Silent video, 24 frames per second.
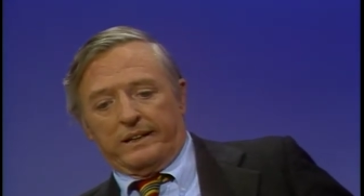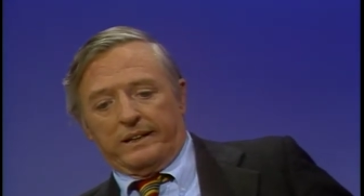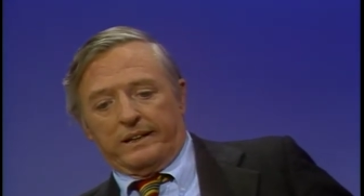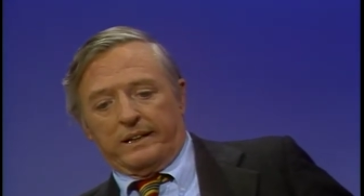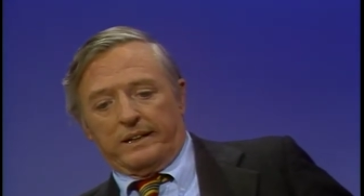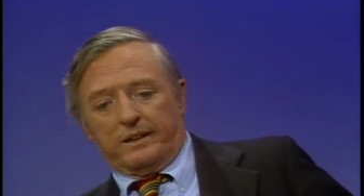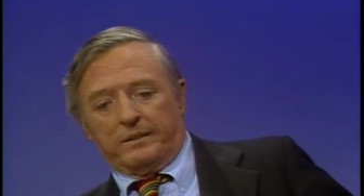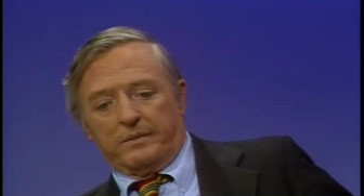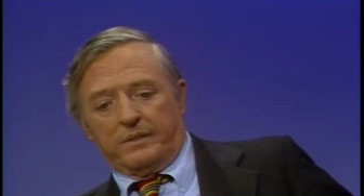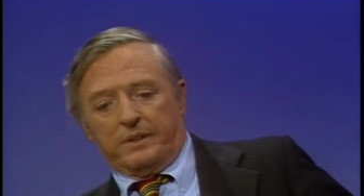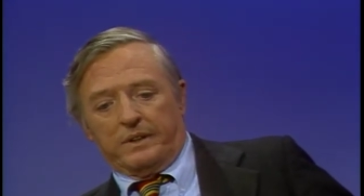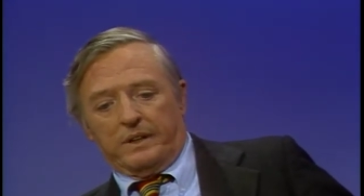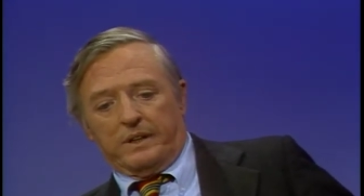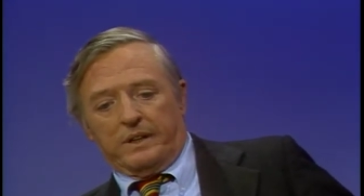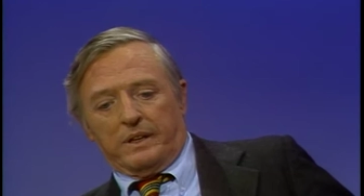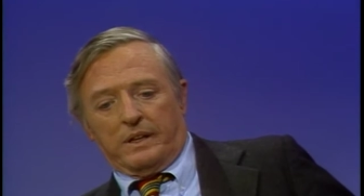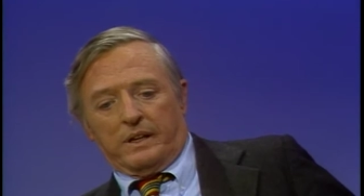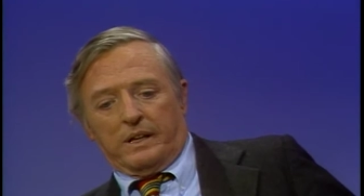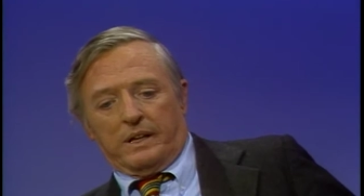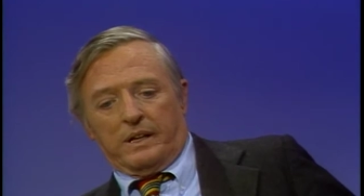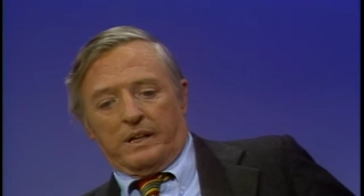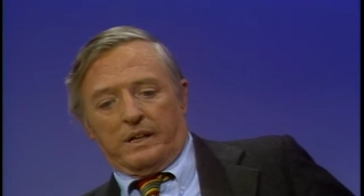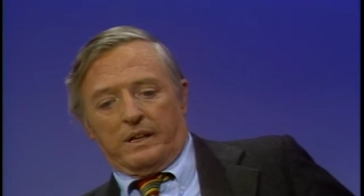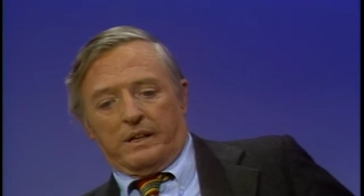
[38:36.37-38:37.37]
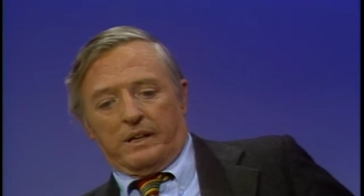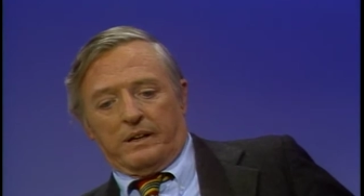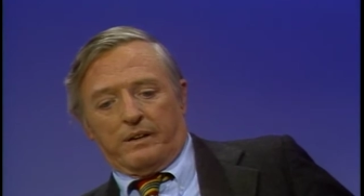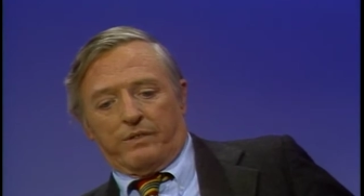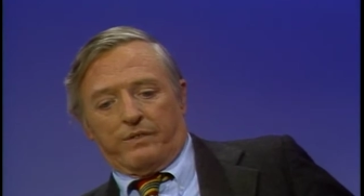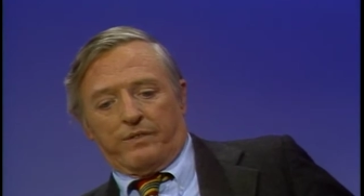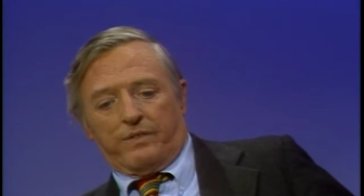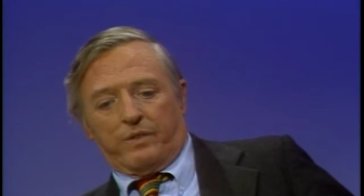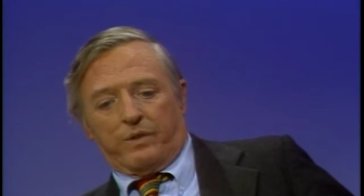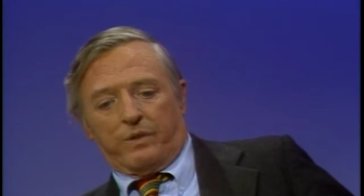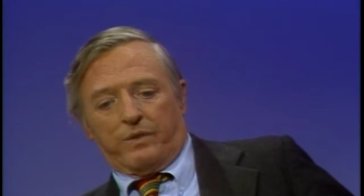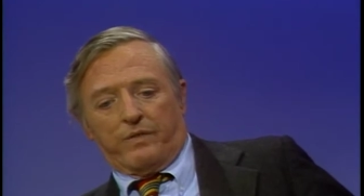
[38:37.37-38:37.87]
Uh, uh,
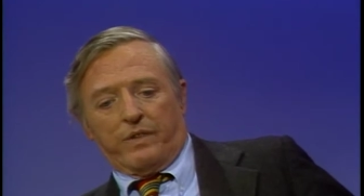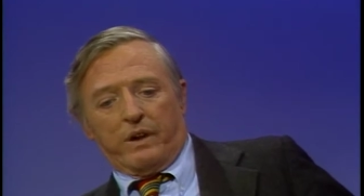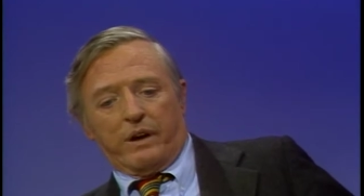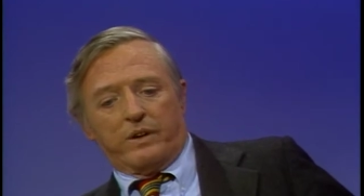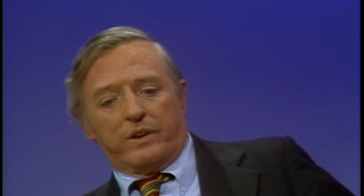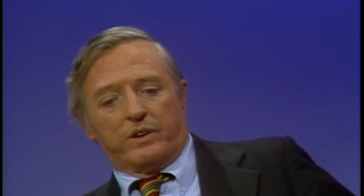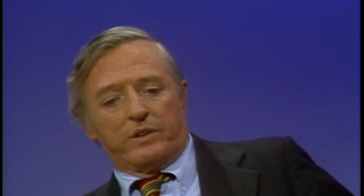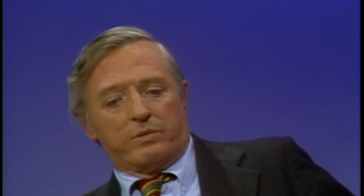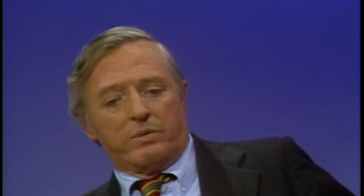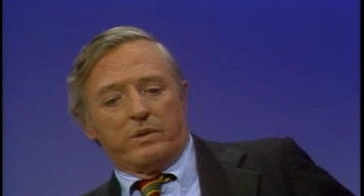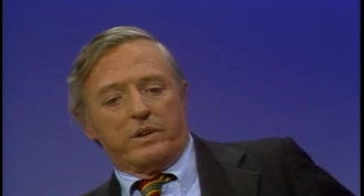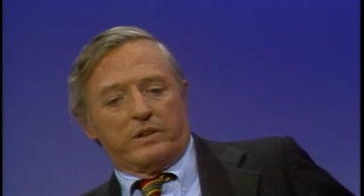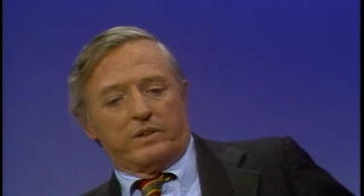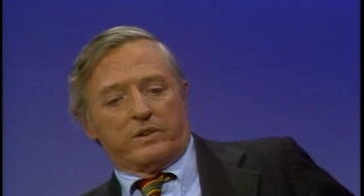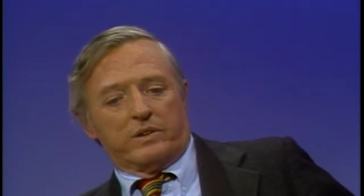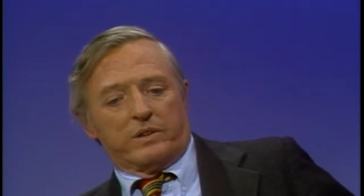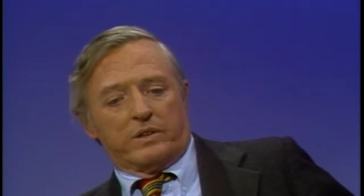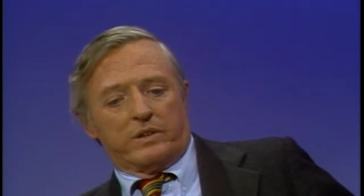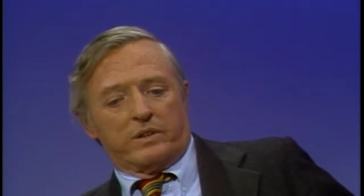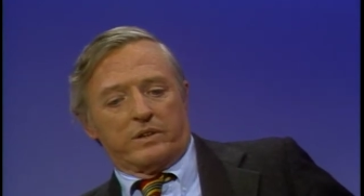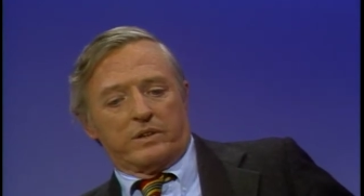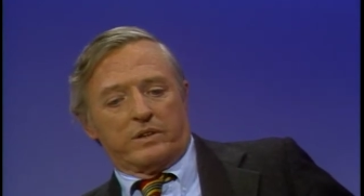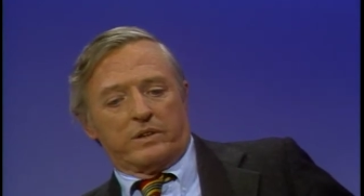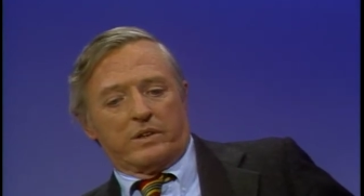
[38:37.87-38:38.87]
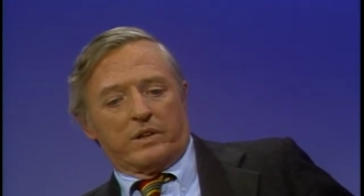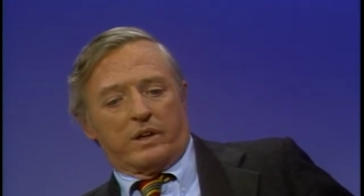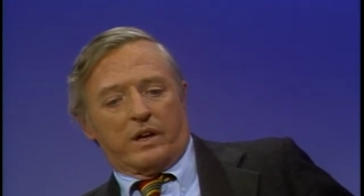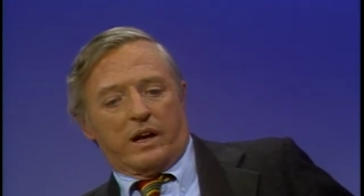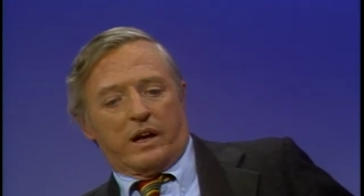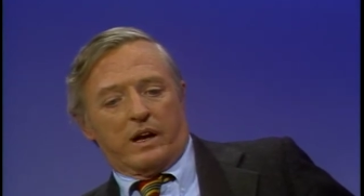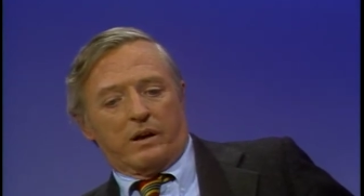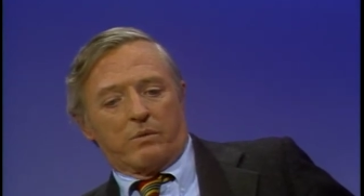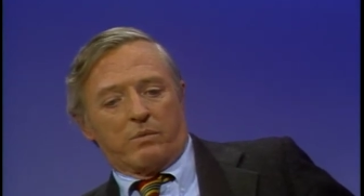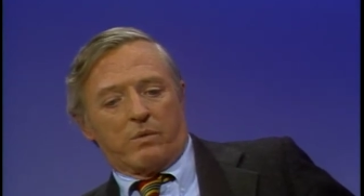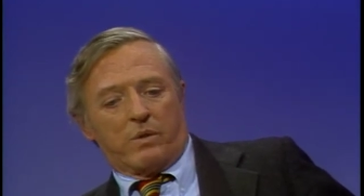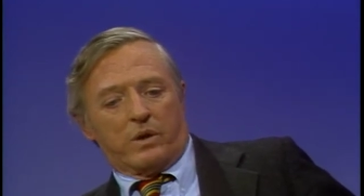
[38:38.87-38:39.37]
for various reasons,
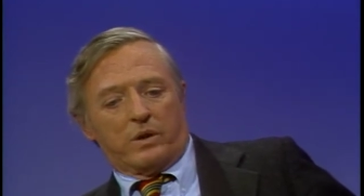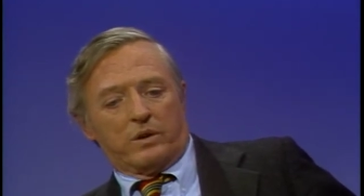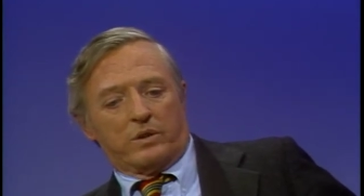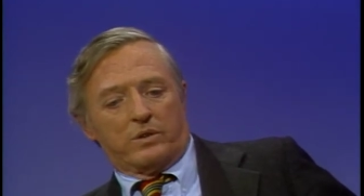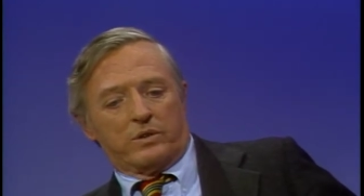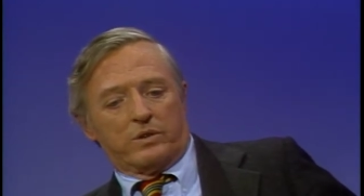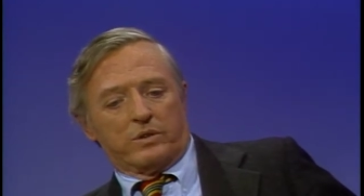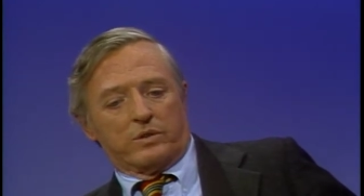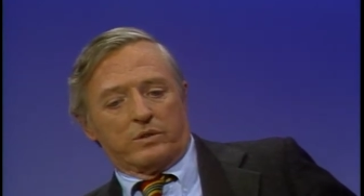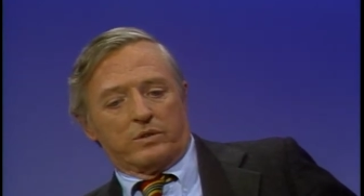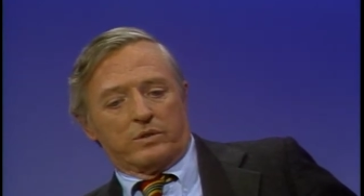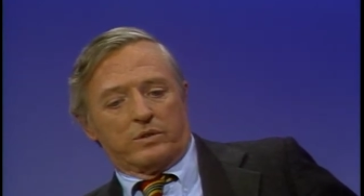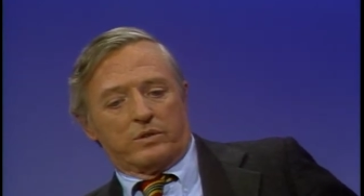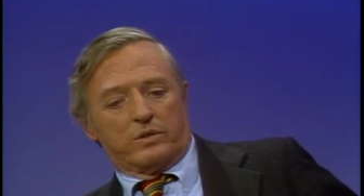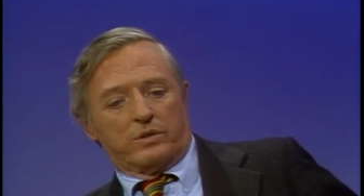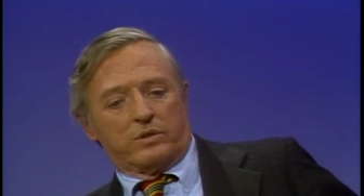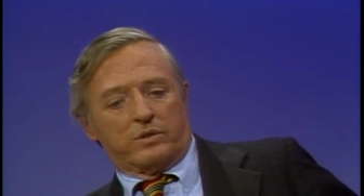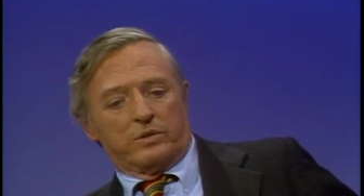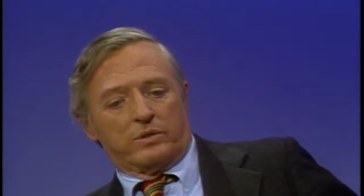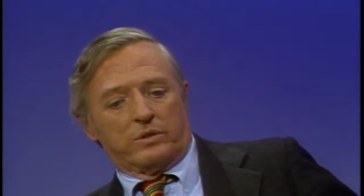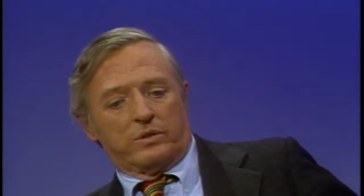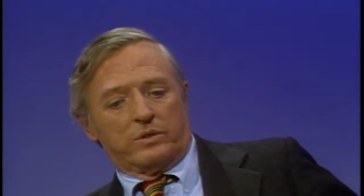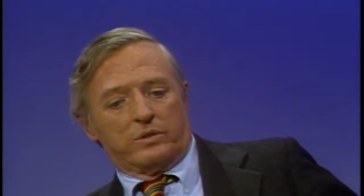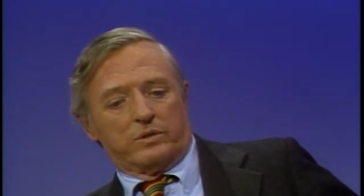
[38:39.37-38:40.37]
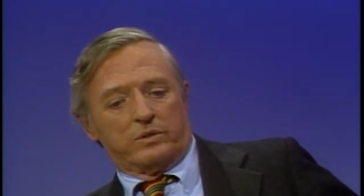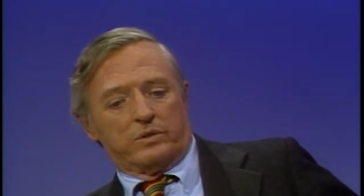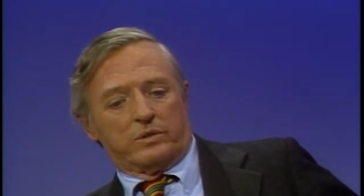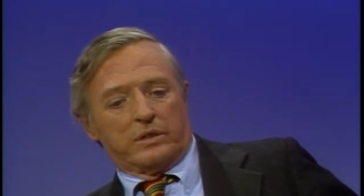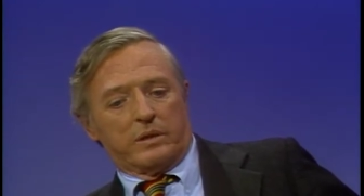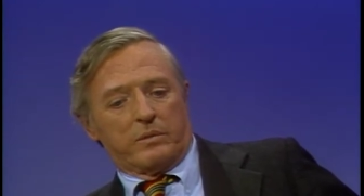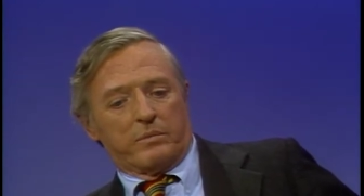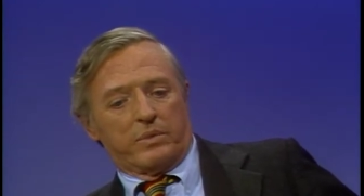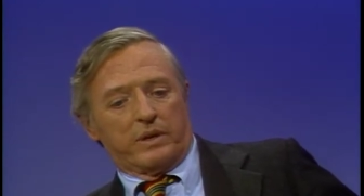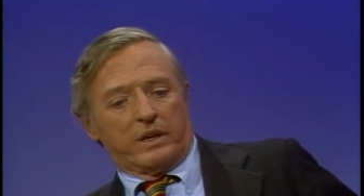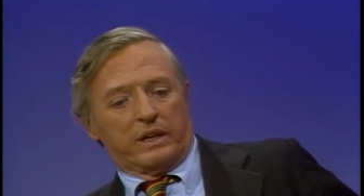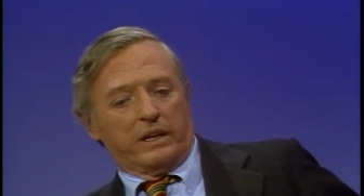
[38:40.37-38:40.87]
I want you to do
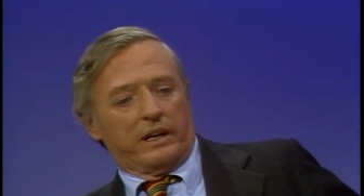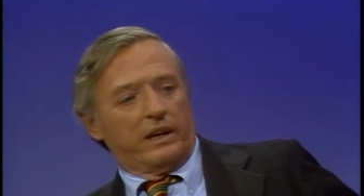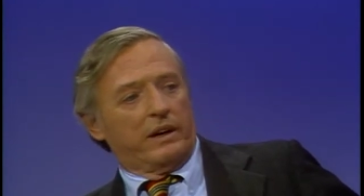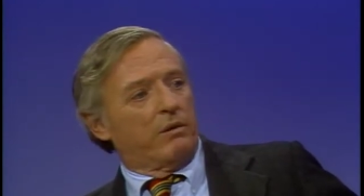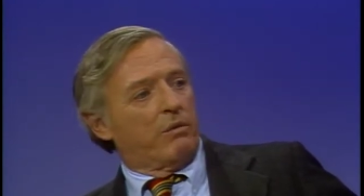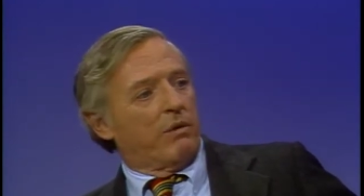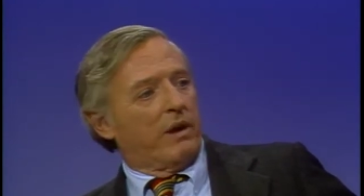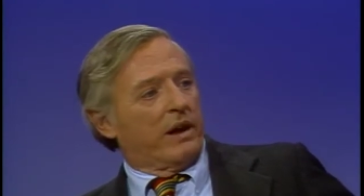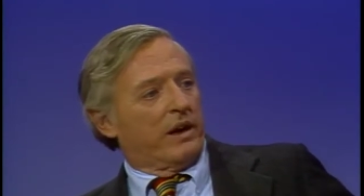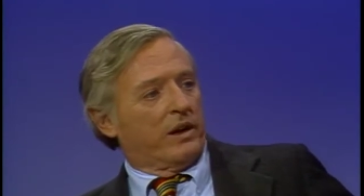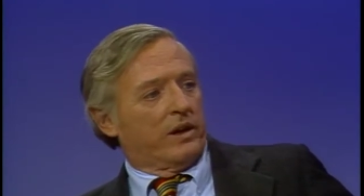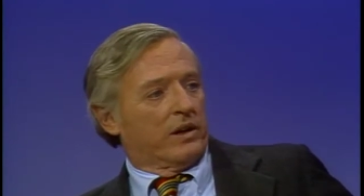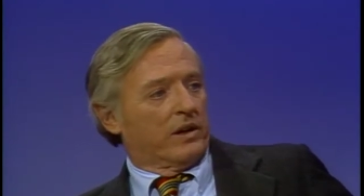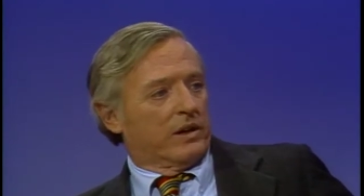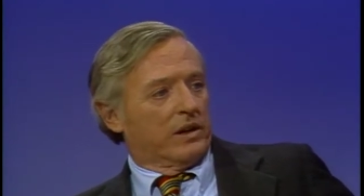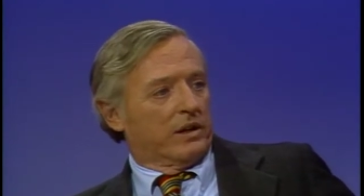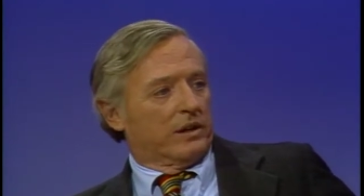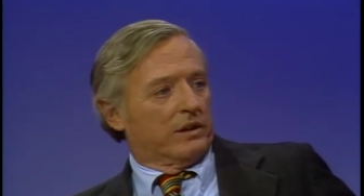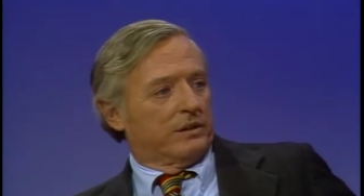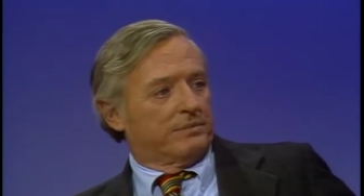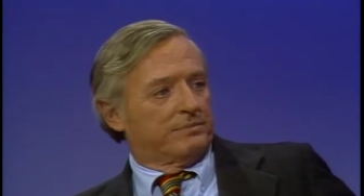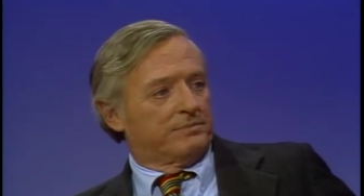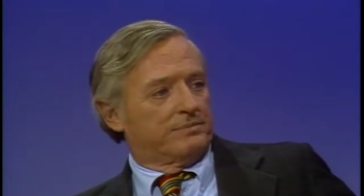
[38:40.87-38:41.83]
something irregular.